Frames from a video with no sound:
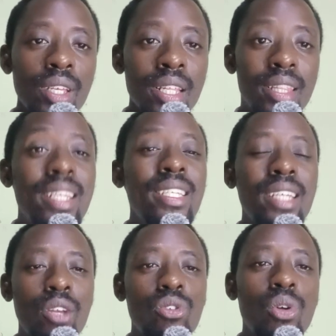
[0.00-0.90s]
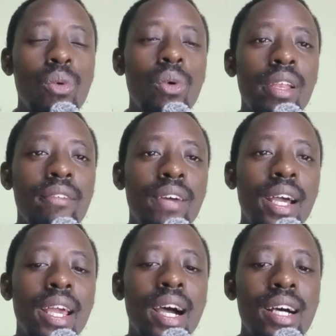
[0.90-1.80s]
These can also
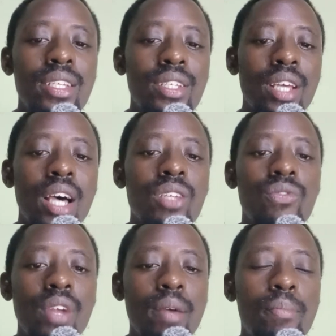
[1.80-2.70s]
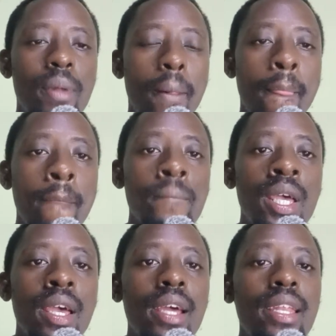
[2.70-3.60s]
qualify as rape.
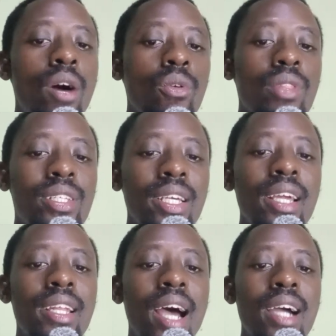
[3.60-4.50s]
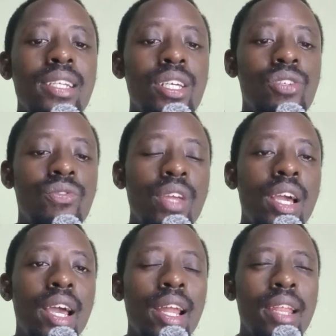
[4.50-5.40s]
Now, the second actus
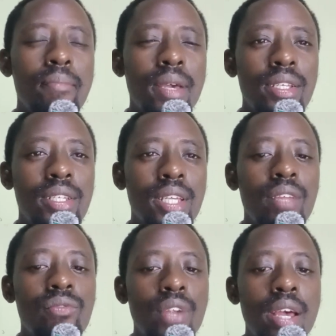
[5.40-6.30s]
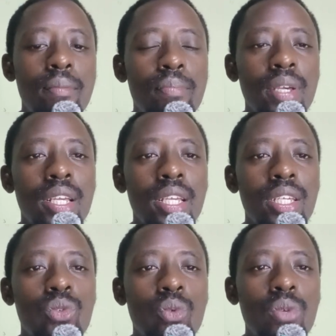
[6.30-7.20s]
rea element in rape
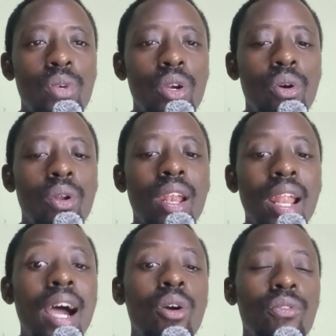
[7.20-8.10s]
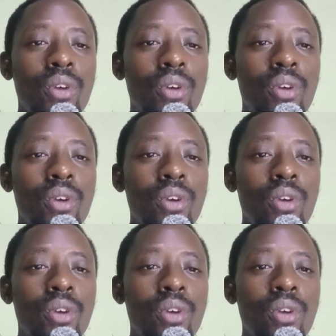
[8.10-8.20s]
is what we call lack of